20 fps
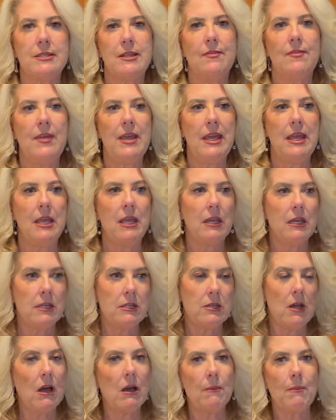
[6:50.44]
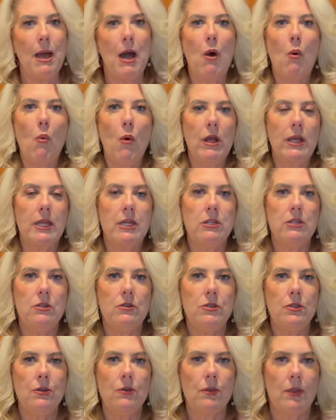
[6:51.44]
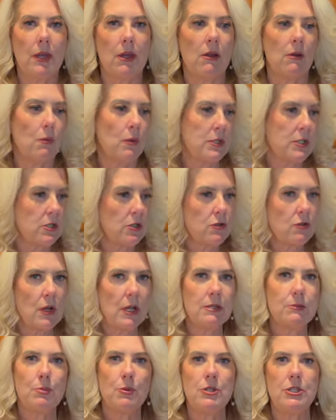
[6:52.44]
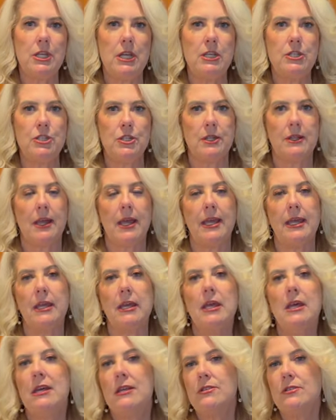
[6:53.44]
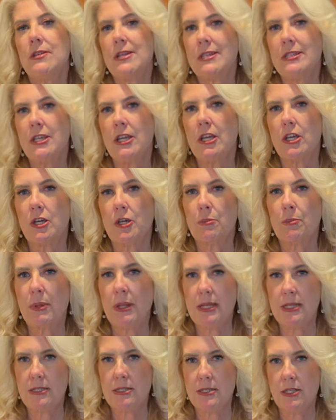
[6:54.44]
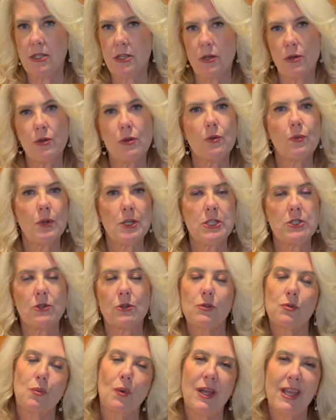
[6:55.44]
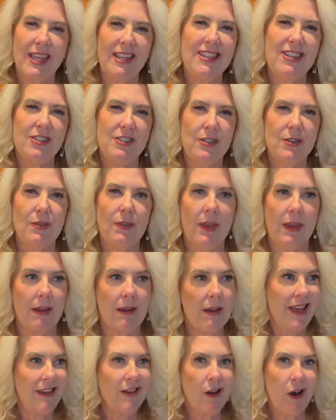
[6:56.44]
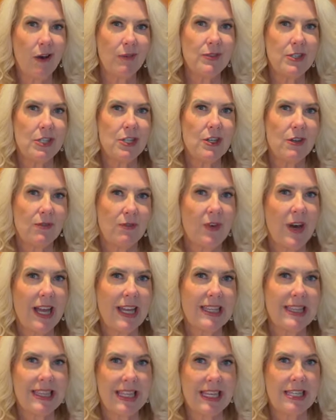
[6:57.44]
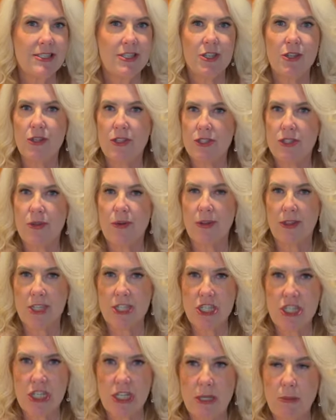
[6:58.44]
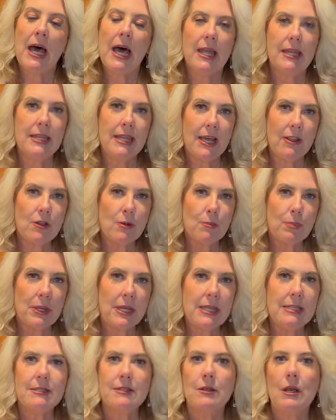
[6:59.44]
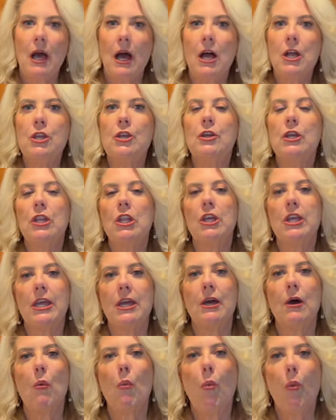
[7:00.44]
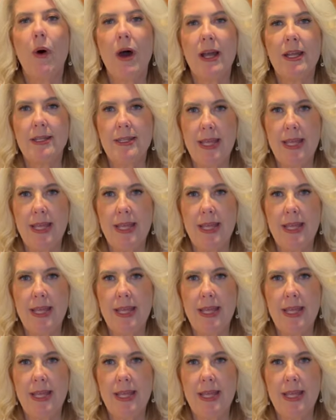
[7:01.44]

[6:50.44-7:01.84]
that they talk about. What can you do there? What's the transportation like? So that's a good place to go to research what can you do there? And often you can find things you can do on the cheap. Another place you can look at one